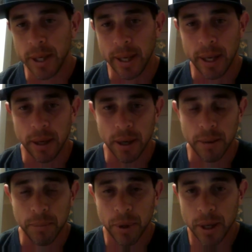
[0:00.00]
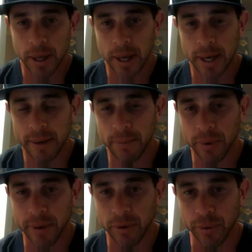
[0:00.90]
and
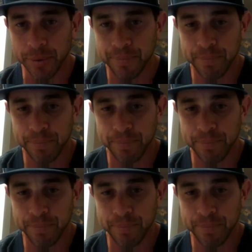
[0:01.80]
everyone have a good one.